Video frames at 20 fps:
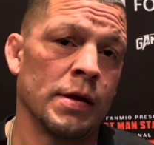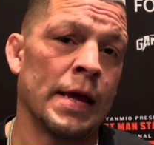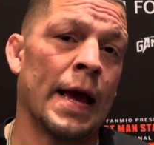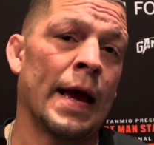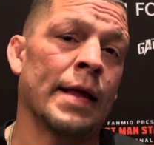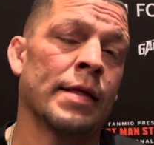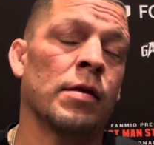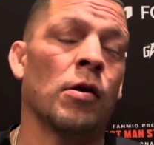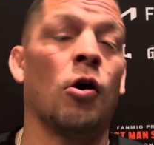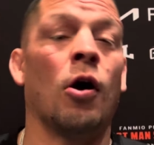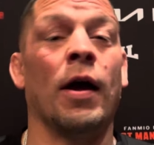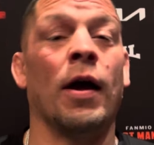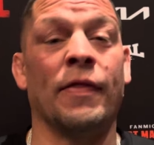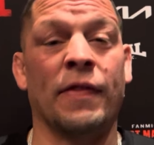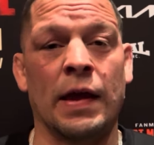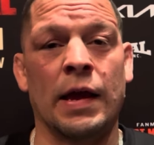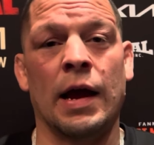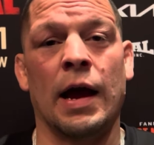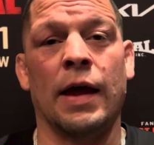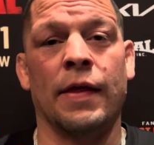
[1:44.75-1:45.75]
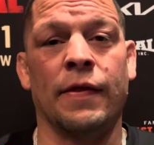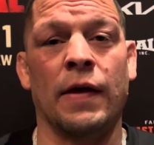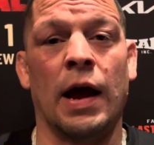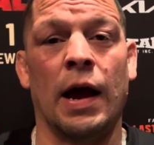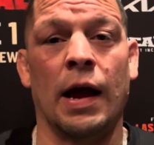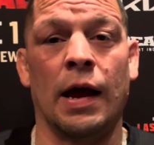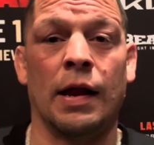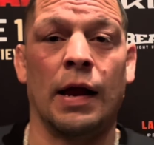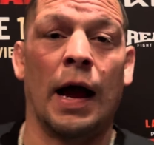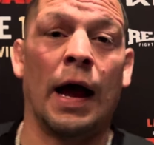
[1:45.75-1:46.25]
Yeah, so I think I,
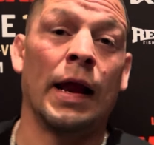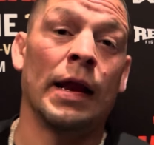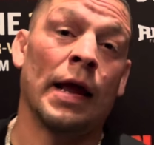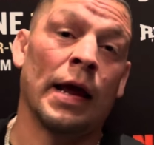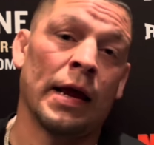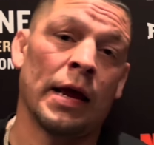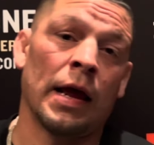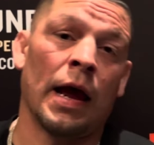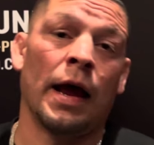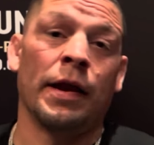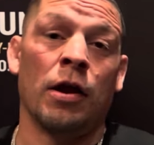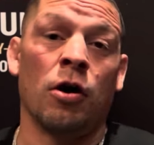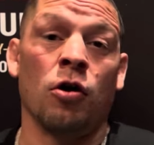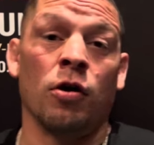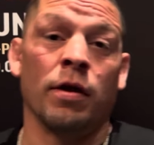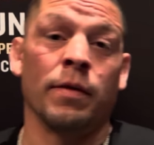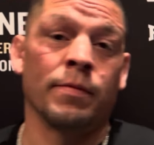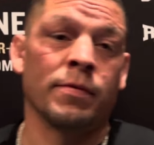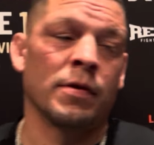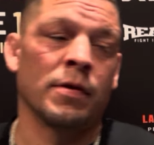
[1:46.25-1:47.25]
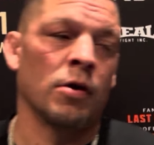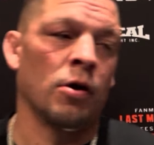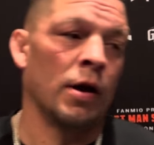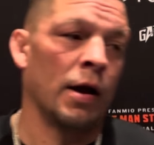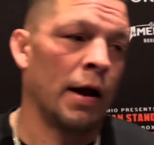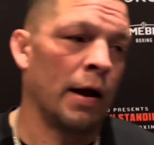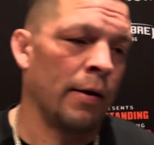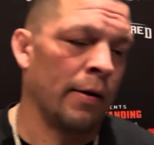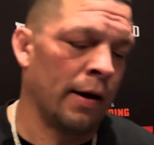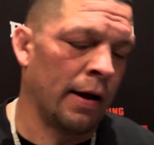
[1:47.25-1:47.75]
I, I like I know him, so
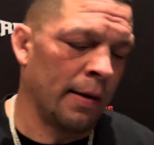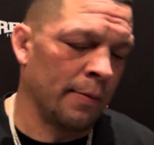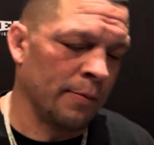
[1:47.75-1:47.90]
I,